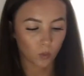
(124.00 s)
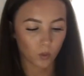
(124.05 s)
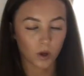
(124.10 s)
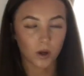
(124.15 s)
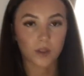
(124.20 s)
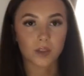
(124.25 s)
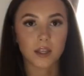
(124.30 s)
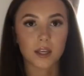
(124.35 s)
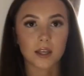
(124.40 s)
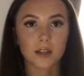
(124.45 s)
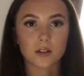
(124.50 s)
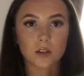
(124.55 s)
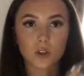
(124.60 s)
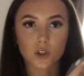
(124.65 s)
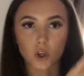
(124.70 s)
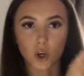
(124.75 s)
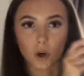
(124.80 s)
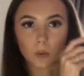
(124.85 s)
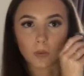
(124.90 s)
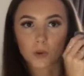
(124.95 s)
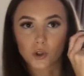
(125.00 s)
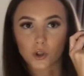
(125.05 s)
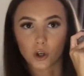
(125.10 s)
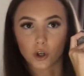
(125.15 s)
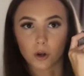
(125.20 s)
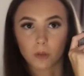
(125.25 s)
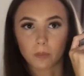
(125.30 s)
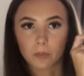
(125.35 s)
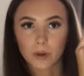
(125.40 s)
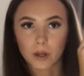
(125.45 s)
were these
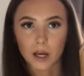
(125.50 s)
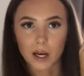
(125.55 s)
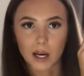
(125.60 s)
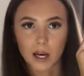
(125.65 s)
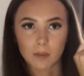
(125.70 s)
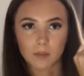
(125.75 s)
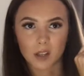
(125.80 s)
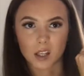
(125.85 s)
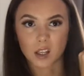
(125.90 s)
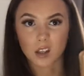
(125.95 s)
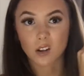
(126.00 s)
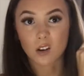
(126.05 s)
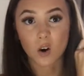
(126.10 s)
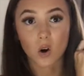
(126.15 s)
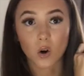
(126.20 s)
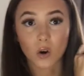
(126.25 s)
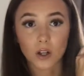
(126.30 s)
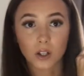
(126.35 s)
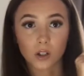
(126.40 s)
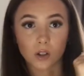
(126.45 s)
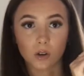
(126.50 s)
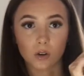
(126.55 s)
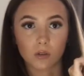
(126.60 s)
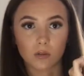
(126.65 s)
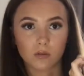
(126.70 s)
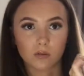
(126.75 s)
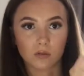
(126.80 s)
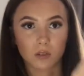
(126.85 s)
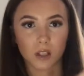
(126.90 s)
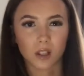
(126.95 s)
Topshop like cotton
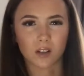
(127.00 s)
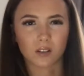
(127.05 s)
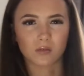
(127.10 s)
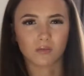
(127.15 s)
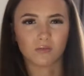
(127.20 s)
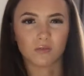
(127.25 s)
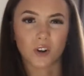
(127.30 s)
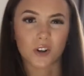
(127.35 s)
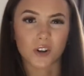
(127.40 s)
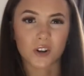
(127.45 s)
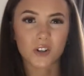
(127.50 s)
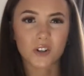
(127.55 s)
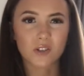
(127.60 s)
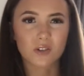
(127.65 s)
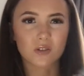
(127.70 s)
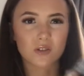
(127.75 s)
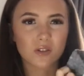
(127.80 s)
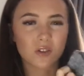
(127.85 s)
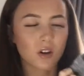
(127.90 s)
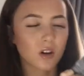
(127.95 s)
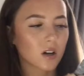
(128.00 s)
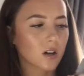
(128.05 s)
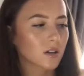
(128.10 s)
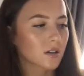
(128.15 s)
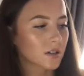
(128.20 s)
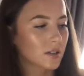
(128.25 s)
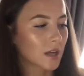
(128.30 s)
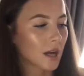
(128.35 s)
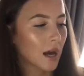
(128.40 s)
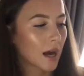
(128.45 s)
like runner
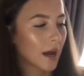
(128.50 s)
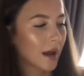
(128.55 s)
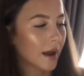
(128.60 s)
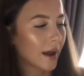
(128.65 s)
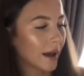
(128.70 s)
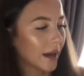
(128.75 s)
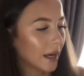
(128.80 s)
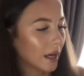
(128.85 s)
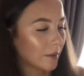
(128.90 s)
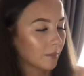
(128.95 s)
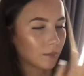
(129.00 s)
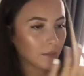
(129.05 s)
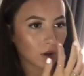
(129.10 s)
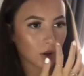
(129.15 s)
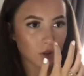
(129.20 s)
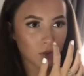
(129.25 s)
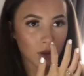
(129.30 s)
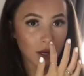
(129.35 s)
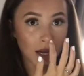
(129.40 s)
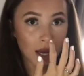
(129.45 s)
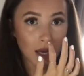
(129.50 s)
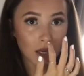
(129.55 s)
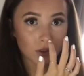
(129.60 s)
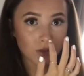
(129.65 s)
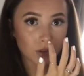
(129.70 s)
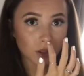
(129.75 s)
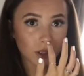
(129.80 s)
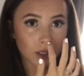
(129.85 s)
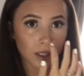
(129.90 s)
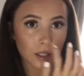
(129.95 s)
shorts, because when it
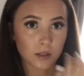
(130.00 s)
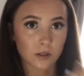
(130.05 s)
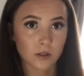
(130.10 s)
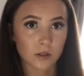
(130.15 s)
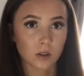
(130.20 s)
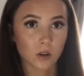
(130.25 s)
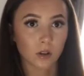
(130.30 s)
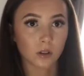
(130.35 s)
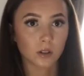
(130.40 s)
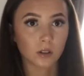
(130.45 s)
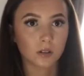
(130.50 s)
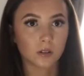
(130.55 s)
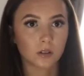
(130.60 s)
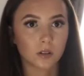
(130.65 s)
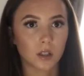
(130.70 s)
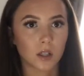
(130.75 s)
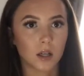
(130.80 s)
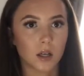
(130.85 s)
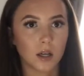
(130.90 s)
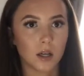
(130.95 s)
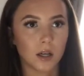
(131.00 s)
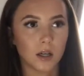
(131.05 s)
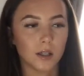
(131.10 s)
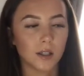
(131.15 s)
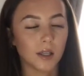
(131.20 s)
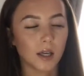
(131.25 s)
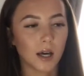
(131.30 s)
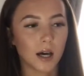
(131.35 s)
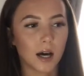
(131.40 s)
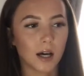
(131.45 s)
is really nice in Scotland,
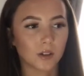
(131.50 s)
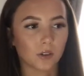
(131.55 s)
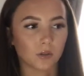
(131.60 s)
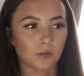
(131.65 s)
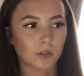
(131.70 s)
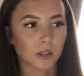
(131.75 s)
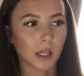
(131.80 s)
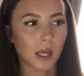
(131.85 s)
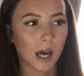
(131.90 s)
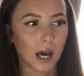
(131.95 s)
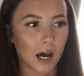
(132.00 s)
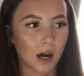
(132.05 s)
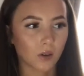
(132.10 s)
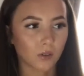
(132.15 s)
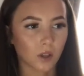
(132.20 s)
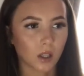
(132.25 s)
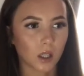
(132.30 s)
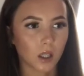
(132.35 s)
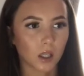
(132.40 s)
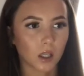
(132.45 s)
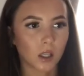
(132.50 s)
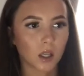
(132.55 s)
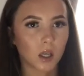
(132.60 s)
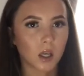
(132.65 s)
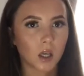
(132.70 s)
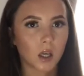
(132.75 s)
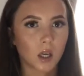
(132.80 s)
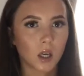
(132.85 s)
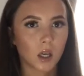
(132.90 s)
I don't really have like